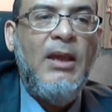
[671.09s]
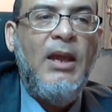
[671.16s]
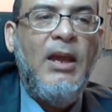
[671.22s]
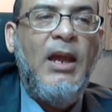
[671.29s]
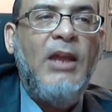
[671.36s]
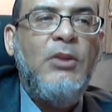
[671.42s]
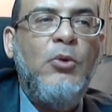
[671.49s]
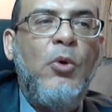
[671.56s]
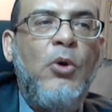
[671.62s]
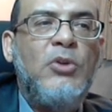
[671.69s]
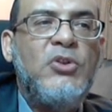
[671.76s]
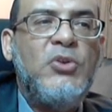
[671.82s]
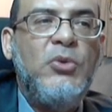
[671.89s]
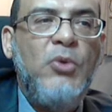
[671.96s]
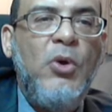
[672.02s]
And we
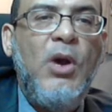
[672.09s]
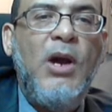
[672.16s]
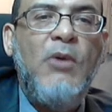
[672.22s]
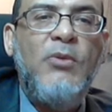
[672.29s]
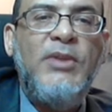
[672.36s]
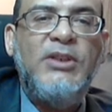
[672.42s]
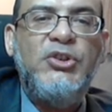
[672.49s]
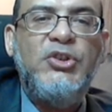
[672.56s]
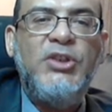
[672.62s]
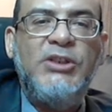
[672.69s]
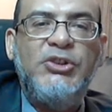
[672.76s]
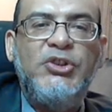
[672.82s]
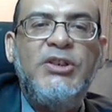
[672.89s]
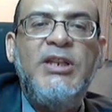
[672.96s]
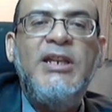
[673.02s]
also know how the
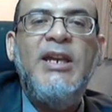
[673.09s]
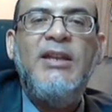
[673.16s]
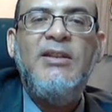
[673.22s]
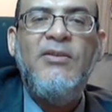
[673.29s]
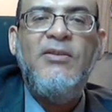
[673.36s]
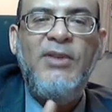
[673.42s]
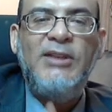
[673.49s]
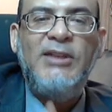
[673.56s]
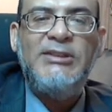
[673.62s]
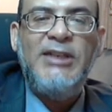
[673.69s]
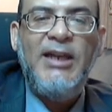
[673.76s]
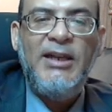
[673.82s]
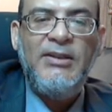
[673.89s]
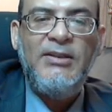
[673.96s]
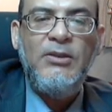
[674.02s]
church negatively
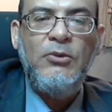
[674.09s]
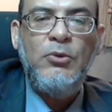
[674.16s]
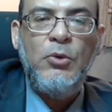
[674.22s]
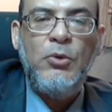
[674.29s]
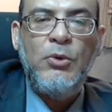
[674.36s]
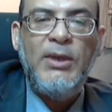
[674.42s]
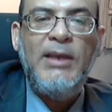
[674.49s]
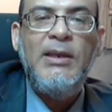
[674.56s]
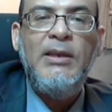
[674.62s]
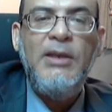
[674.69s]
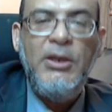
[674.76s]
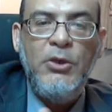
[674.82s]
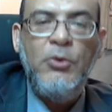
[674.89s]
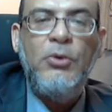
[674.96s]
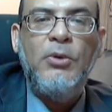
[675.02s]
reacted to
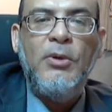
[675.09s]
Galileo.